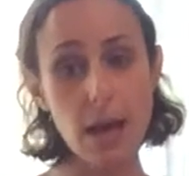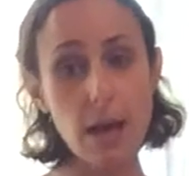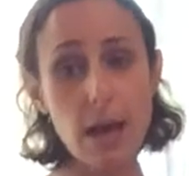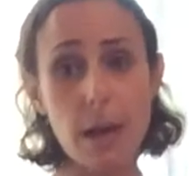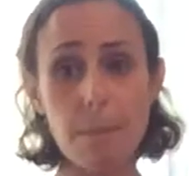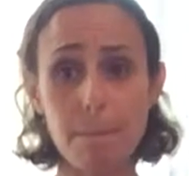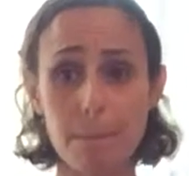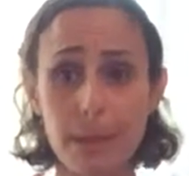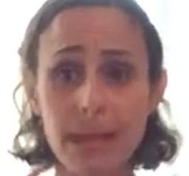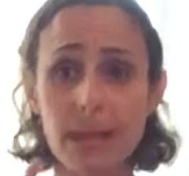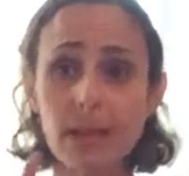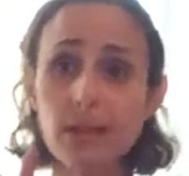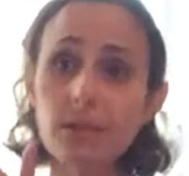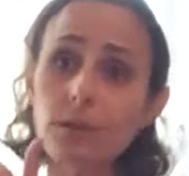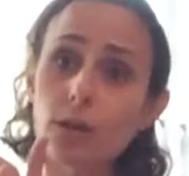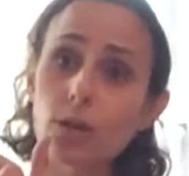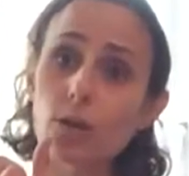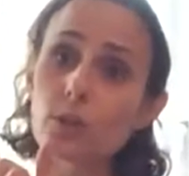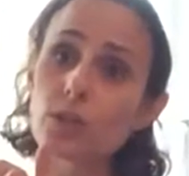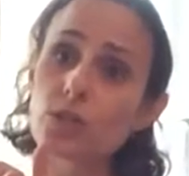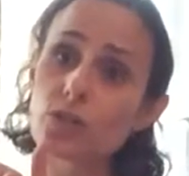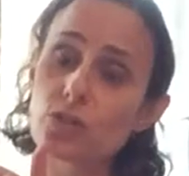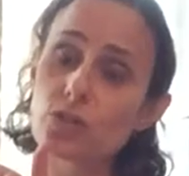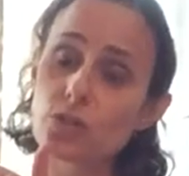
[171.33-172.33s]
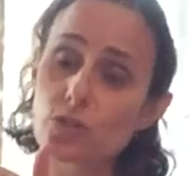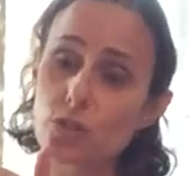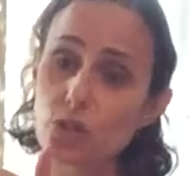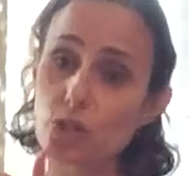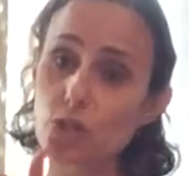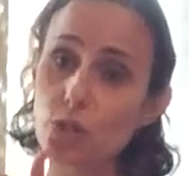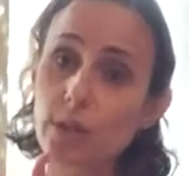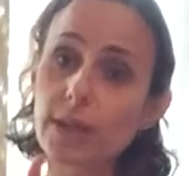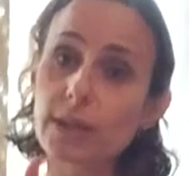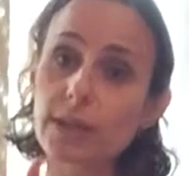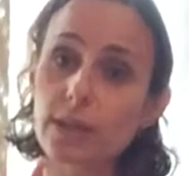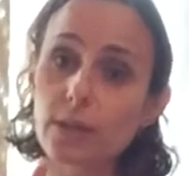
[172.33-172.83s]
A piccolo, which is a
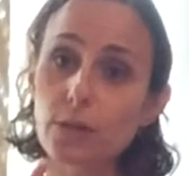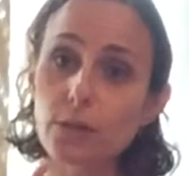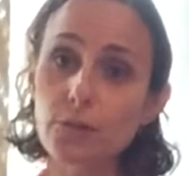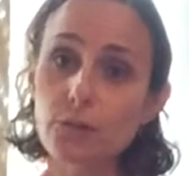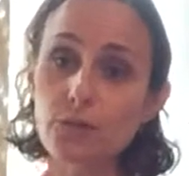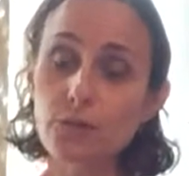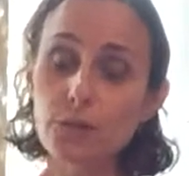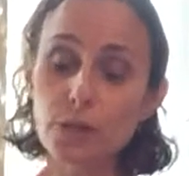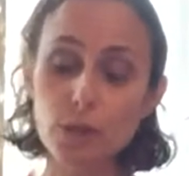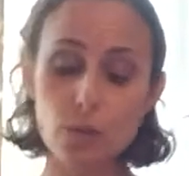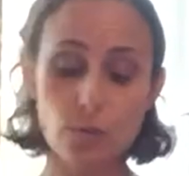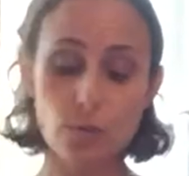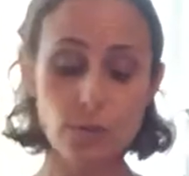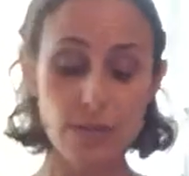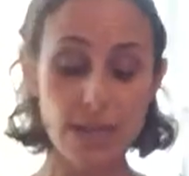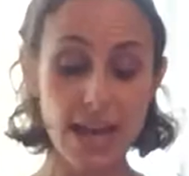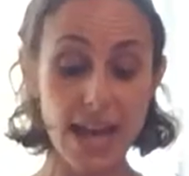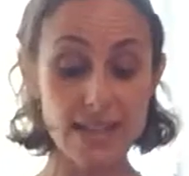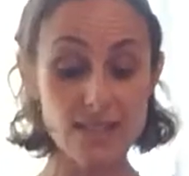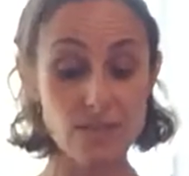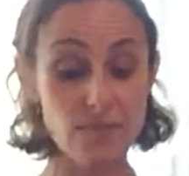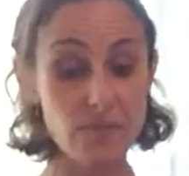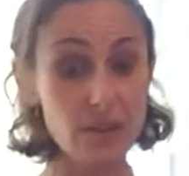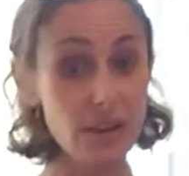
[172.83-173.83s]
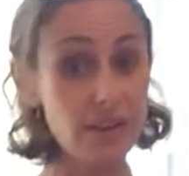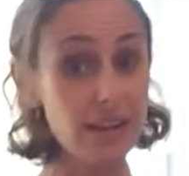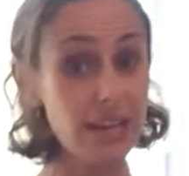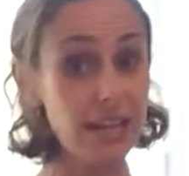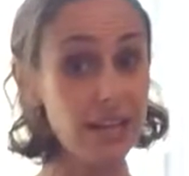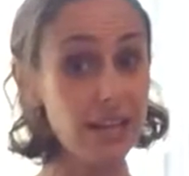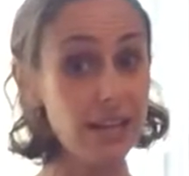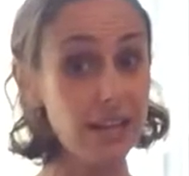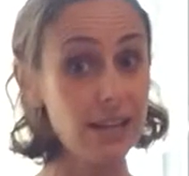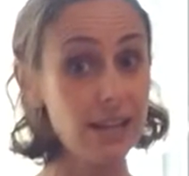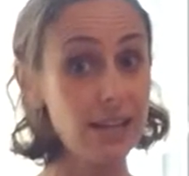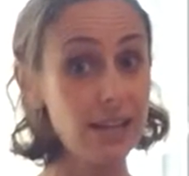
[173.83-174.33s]
short little flute, has a very
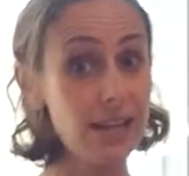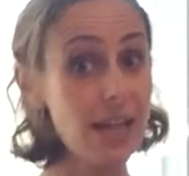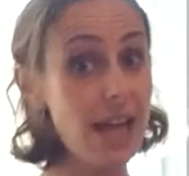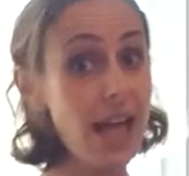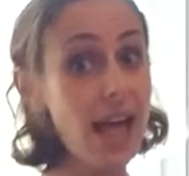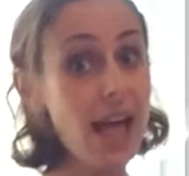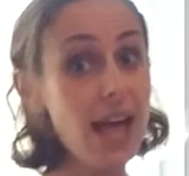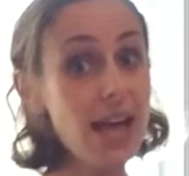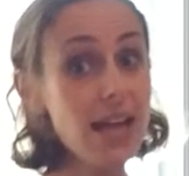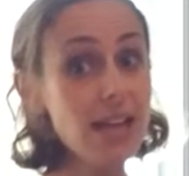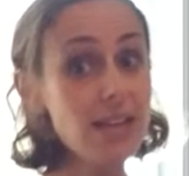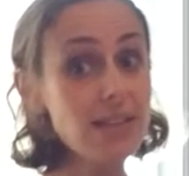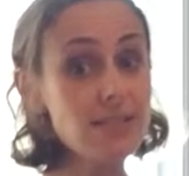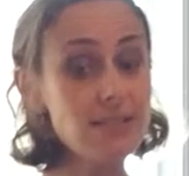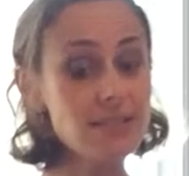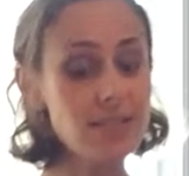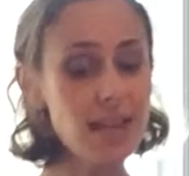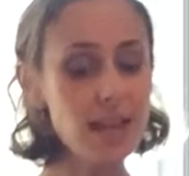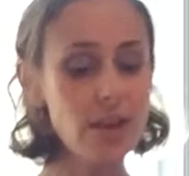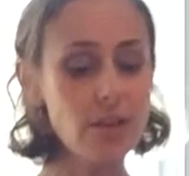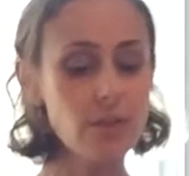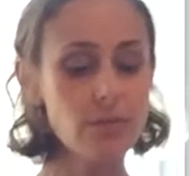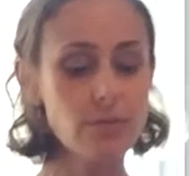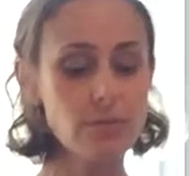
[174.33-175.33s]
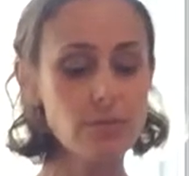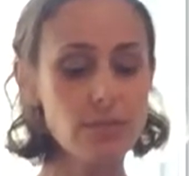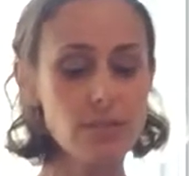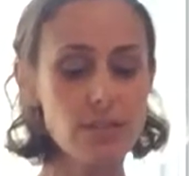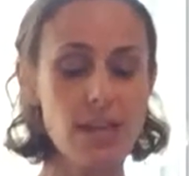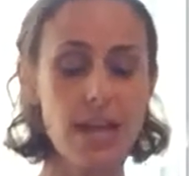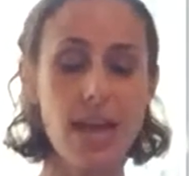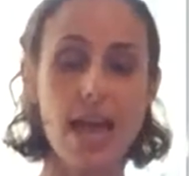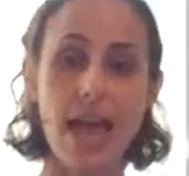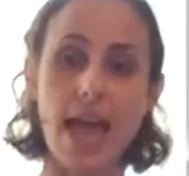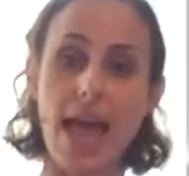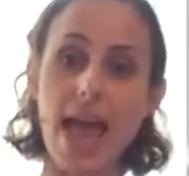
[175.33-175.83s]
high sound,
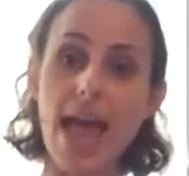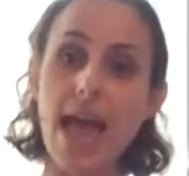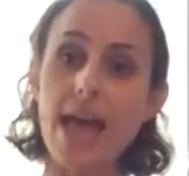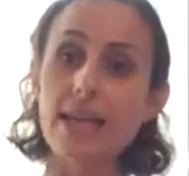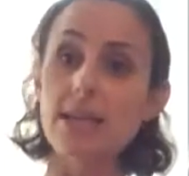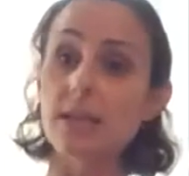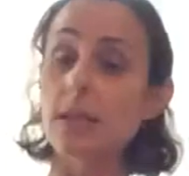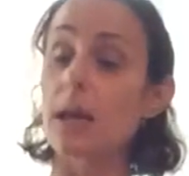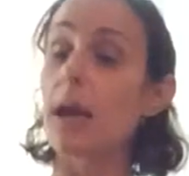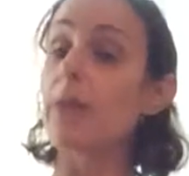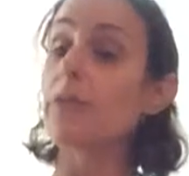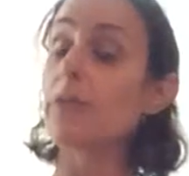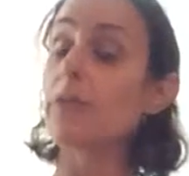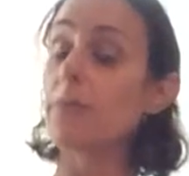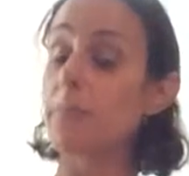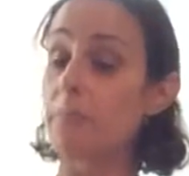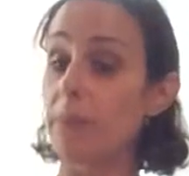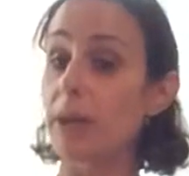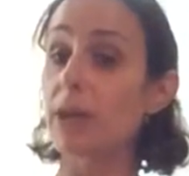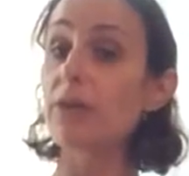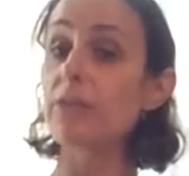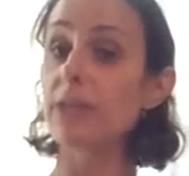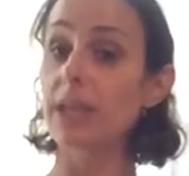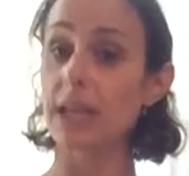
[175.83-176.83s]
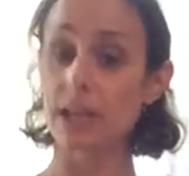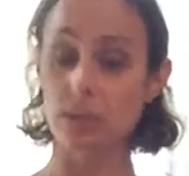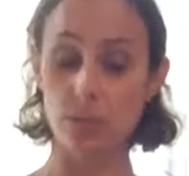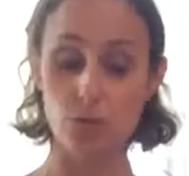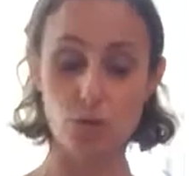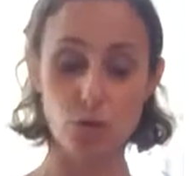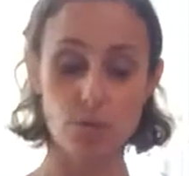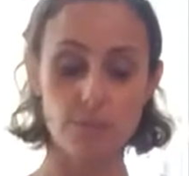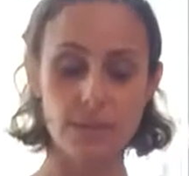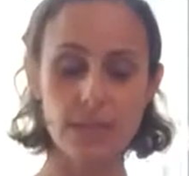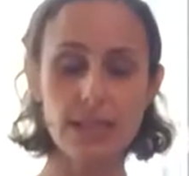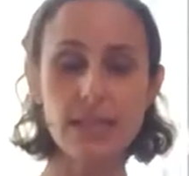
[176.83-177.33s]
and the bigger the
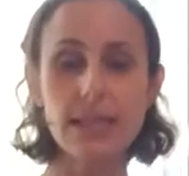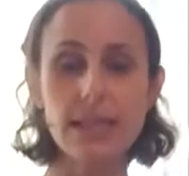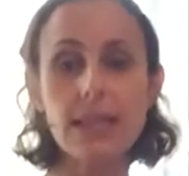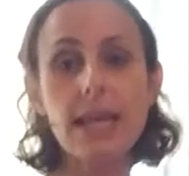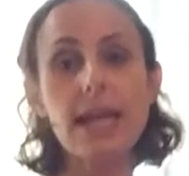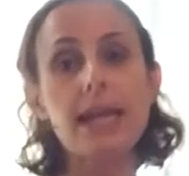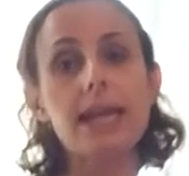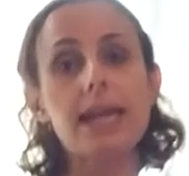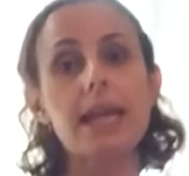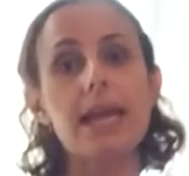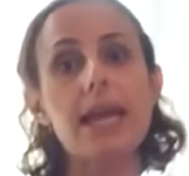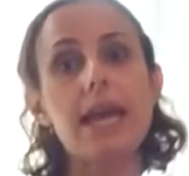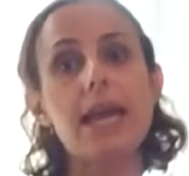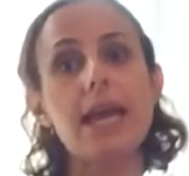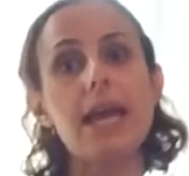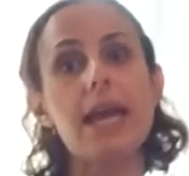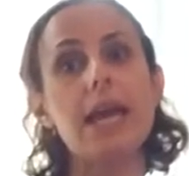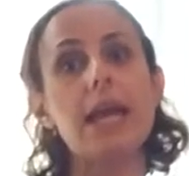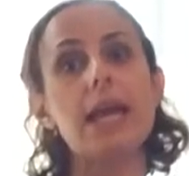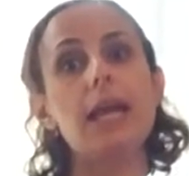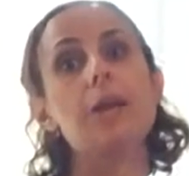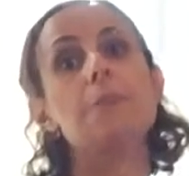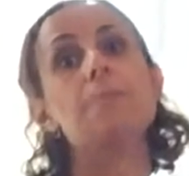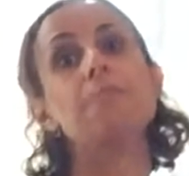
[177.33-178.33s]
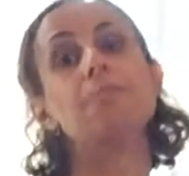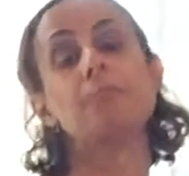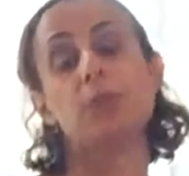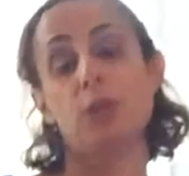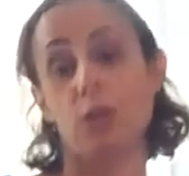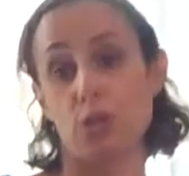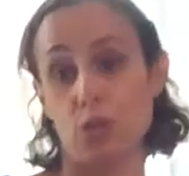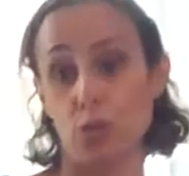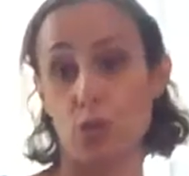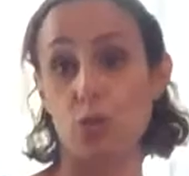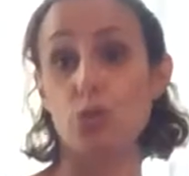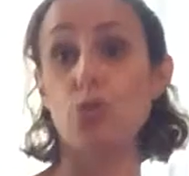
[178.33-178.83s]
instrument, like a
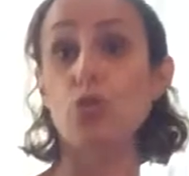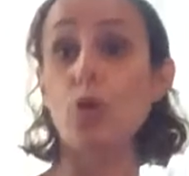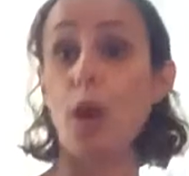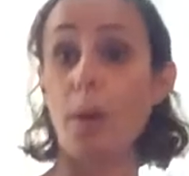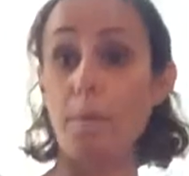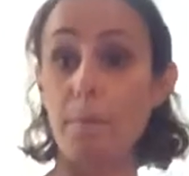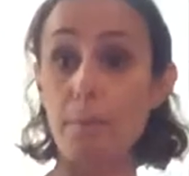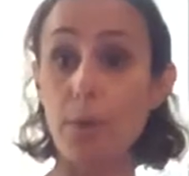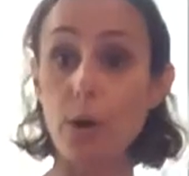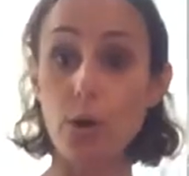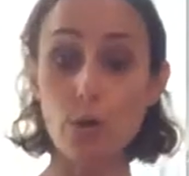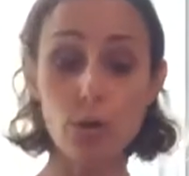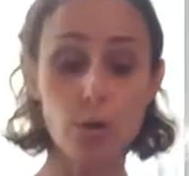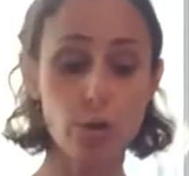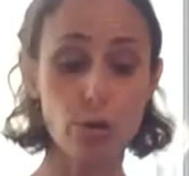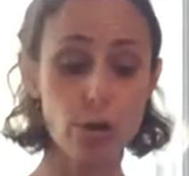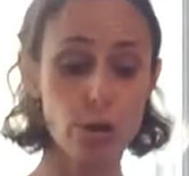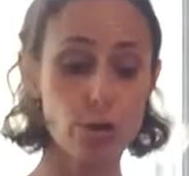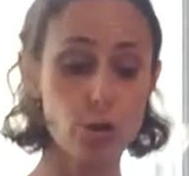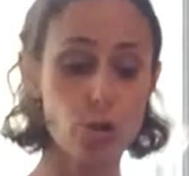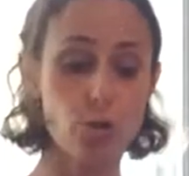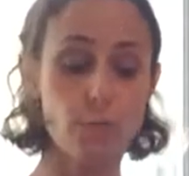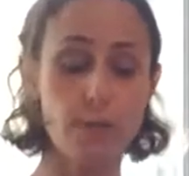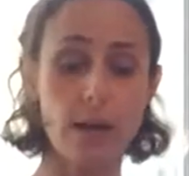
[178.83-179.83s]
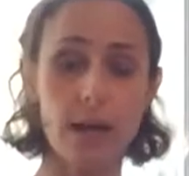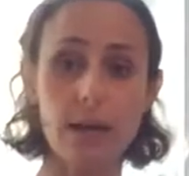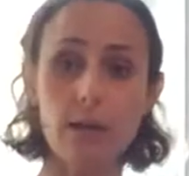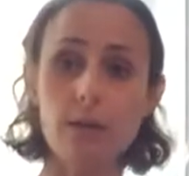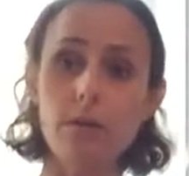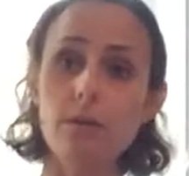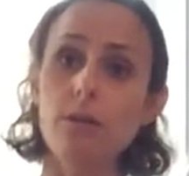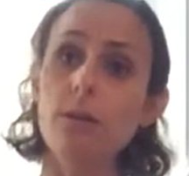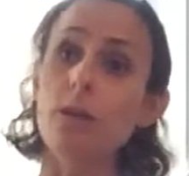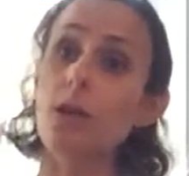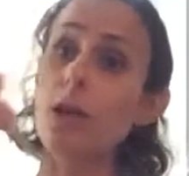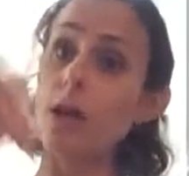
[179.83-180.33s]
trombone or a tuba,
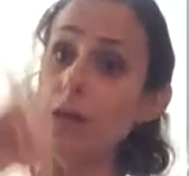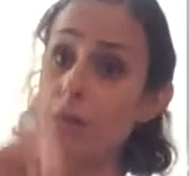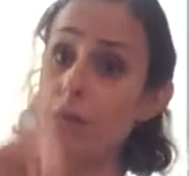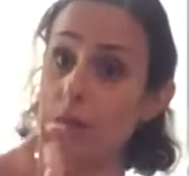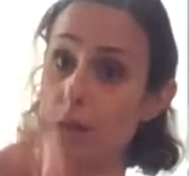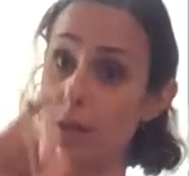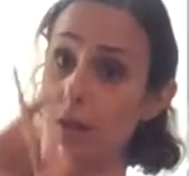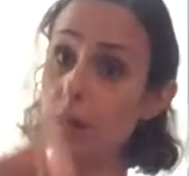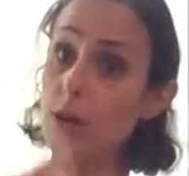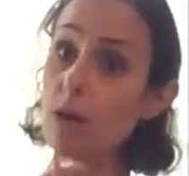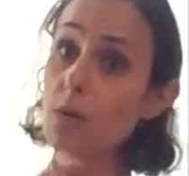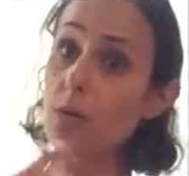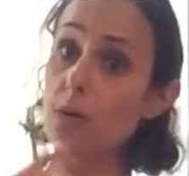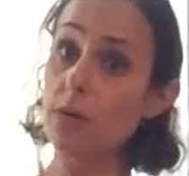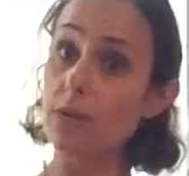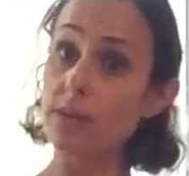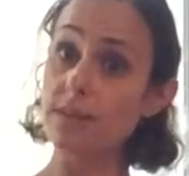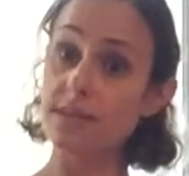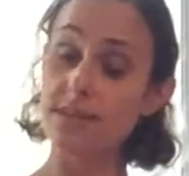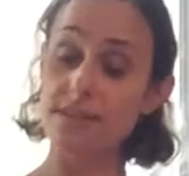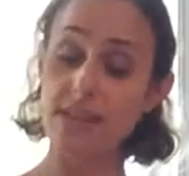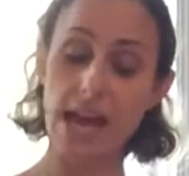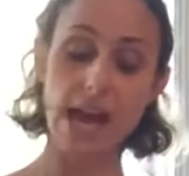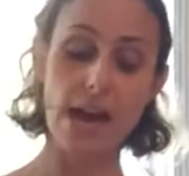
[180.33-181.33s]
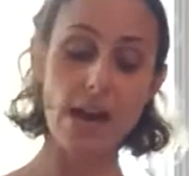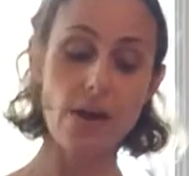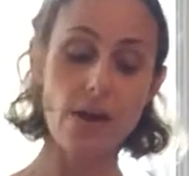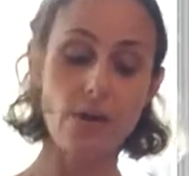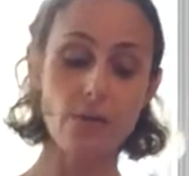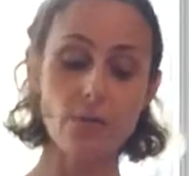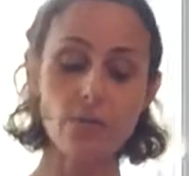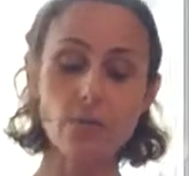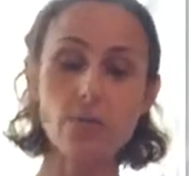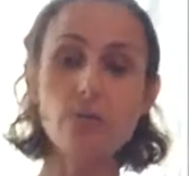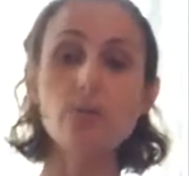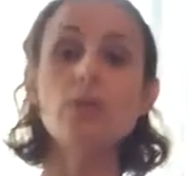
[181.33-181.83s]
the lower the
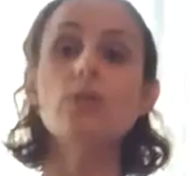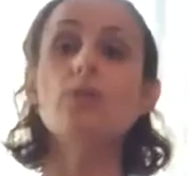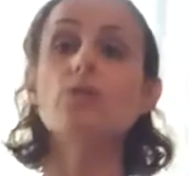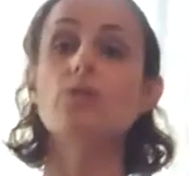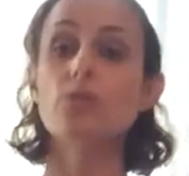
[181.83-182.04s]
sound.